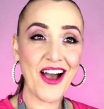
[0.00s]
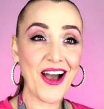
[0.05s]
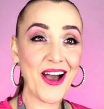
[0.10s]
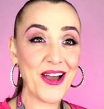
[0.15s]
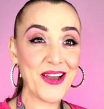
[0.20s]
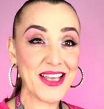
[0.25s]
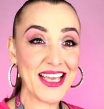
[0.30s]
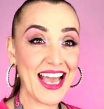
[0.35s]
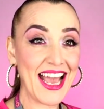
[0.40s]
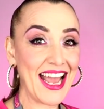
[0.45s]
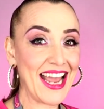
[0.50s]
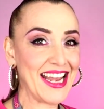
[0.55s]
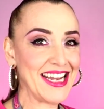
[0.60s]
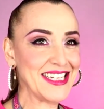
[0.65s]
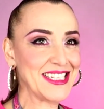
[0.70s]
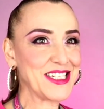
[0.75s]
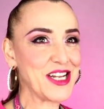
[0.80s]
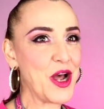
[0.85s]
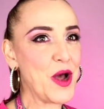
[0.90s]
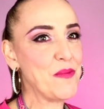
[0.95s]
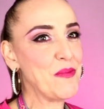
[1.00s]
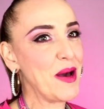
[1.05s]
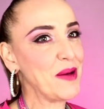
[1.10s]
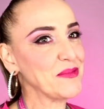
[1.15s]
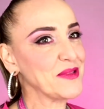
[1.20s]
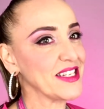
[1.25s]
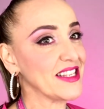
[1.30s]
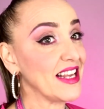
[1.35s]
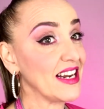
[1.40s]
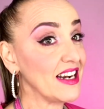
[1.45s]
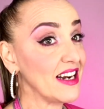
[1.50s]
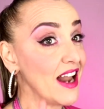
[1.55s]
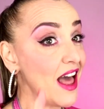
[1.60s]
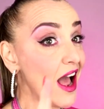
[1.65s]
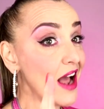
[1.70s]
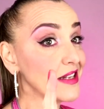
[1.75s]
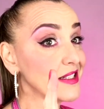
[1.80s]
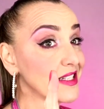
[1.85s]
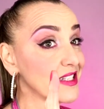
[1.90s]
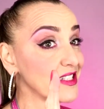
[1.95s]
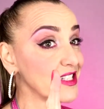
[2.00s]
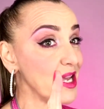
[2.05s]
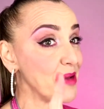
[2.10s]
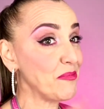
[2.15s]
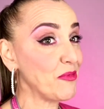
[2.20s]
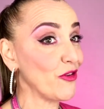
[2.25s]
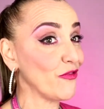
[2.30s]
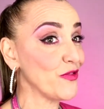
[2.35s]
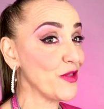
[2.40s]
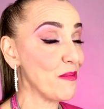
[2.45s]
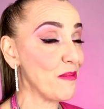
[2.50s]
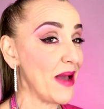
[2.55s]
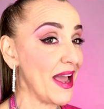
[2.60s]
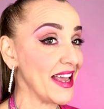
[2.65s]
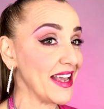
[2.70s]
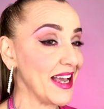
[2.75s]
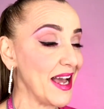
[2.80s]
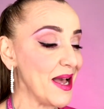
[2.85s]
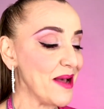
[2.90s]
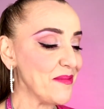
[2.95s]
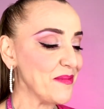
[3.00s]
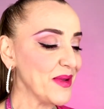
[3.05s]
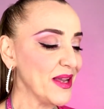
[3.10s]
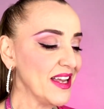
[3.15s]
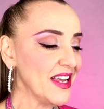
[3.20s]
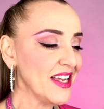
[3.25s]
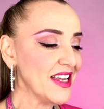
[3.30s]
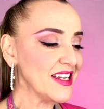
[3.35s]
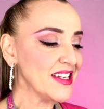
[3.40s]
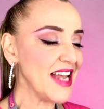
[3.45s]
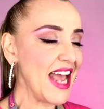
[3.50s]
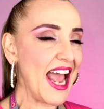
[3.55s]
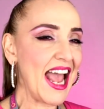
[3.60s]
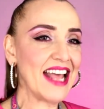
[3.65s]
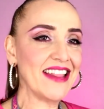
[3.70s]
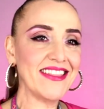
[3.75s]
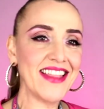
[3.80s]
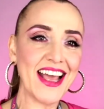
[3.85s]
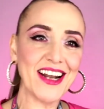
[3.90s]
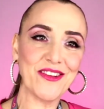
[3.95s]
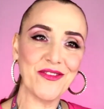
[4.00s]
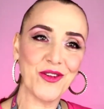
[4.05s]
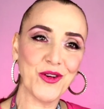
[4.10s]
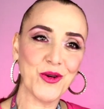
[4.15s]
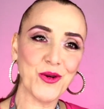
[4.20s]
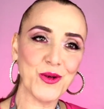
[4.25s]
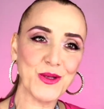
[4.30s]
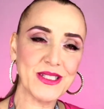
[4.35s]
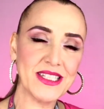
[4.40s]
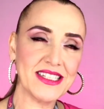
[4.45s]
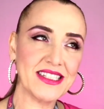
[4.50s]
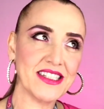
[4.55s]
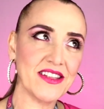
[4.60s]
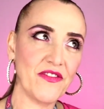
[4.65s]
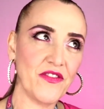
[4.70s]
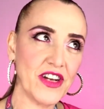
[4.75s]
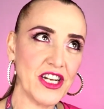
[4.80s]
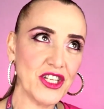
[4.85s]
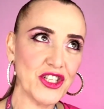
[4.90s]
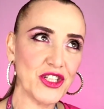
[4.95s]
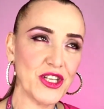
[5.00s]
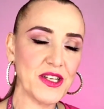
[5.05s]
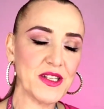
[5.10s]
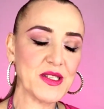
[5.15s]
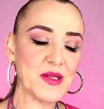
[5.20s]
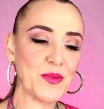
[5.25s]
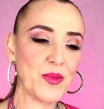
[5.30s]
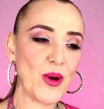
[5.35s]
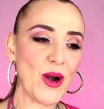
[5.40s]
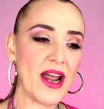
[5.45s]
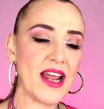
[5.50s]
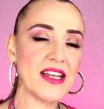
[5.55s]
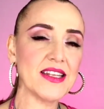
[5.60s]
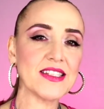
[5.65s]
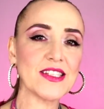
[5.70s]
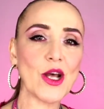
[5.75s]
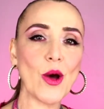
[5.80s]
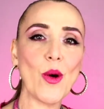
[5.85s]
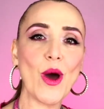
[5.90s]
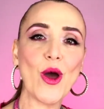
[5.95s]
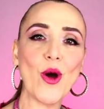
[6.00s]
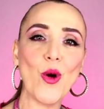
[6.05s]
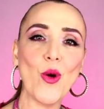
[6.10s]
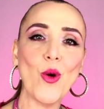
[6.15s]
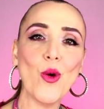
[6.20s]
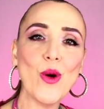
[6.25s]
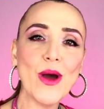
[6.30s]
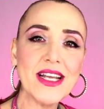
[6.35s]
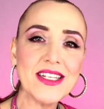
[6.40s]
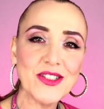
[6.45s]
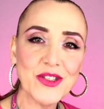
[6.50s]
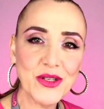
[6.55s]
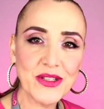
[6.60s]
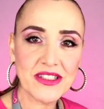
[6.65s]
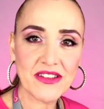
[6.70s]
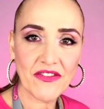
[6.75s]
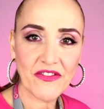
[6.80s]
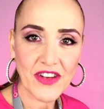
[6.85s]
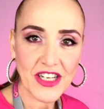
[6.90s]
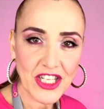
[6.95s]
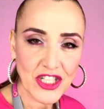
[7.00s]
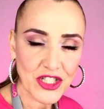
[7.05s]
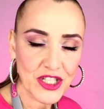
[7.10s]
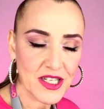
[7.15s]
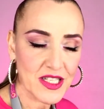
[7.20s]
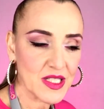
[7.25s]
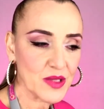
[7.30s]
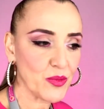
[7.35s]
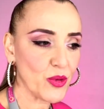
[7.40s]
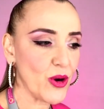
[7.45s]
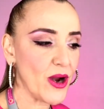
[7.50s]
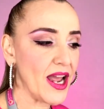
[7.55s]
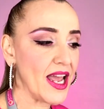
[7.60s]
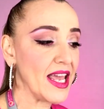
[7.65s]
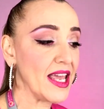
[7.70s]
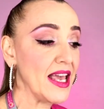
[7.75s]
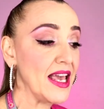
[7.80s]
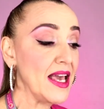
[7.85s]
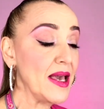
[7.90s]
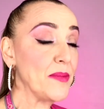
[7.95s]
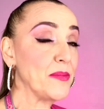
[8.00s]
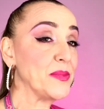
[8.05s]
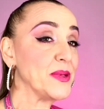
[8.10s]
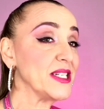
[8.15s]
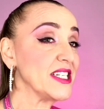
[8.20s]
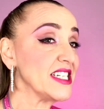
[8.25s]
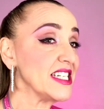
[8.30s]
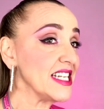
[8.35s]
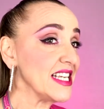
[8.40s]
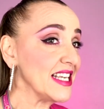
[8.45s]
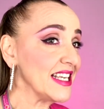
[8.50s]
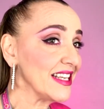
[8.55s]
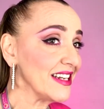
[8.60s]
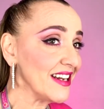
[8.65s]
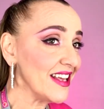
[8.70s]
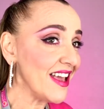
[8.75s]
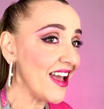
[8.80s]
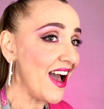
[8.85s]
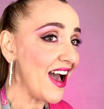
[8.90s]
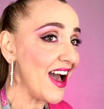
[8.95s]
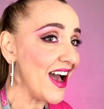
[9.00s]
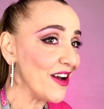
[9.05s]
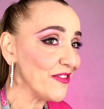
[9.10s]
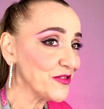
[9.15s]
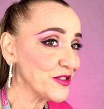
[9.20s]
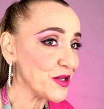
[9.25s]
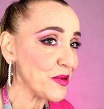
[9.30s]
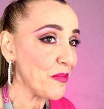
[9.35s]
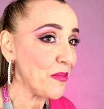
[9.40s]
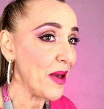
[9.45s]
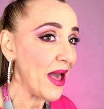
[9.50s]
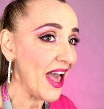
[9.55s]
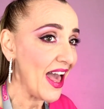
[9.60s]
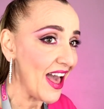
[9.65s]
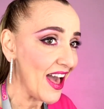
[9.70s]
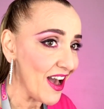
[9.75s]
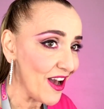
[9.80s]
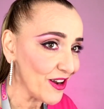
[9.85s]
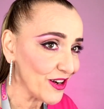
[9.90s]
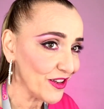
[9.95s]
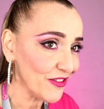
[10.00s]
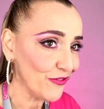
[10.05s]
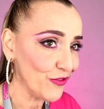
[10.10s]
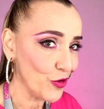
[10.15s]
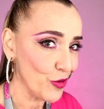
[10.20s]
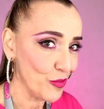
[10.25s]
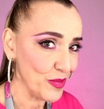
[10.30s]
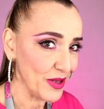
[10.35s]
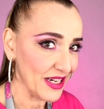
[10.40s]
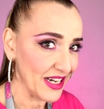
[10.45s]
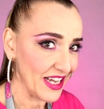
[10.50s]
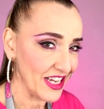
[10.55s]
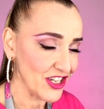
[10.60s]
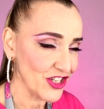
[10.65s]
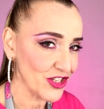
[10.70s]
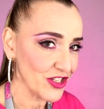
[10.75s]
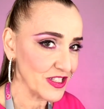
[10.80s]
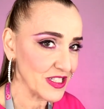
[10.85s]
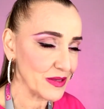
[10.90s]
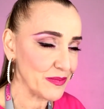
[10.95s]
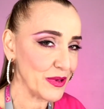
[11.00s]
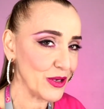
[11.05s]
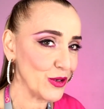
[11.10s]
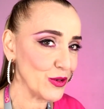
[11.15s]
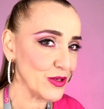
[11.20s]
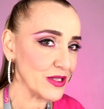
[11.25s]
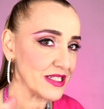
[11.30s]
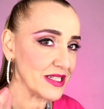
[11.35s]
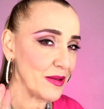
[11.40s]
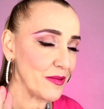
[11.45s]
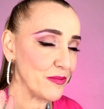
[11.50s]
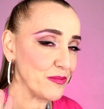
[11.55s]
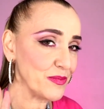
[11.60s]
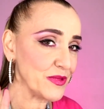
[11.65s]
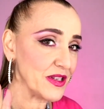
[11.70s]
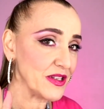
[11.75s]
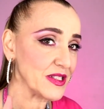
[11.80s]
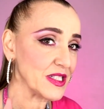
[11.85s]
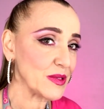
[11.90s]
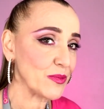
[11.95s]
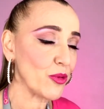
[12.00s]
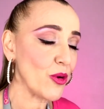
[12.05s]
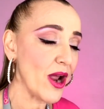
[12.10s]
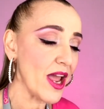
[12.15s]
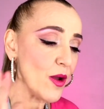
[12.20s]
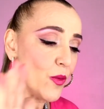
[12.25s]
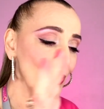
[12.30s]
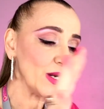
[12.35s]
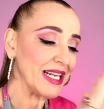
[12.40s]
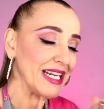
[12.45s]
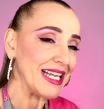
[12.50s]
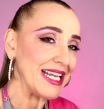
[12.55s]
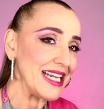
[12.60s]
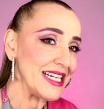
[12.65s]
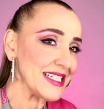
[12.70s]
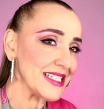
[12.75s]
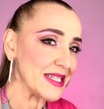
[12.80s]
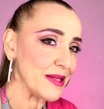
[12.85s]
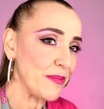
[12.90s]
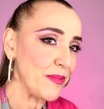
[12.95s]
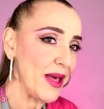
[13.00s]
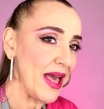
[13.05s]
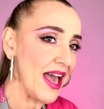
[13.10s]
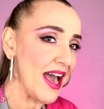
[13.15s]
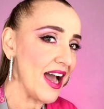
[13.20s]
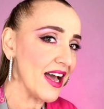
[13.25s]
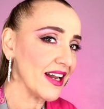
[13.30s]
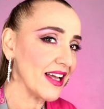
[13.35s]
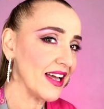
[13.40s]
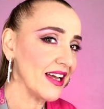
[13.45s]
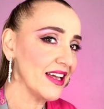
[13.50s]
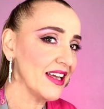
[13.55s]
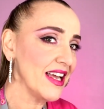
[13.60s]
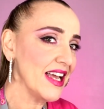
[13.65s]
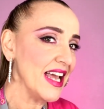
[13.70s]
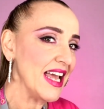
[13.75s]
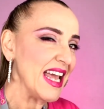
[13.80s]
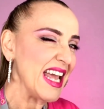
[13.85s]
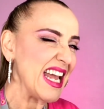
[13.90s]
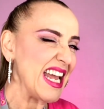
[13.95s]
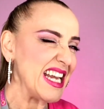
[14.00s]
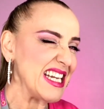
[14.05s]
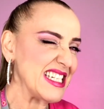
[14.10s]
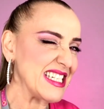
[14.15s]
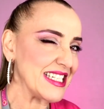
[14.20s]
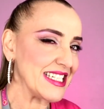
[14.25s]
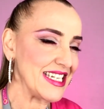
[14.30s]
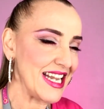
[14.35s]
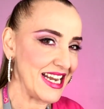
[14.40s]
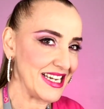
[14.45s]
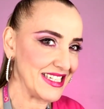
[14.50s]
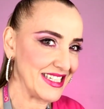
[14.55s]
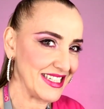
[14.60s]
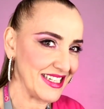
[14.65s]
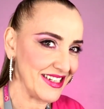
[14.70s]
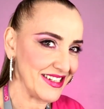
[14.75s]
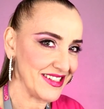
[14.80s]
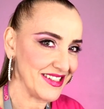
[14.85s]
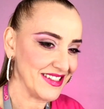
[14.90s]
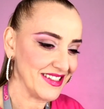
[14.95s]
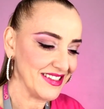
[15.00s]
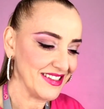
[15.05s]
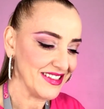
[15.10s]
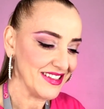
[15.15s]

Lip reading: Okay, so I'm up to the last step of the makeup, and that of course is the finishing spray. So I always use a finishing spray, particularly after powder formulations, because the spray, when it hits the powder, it sets it.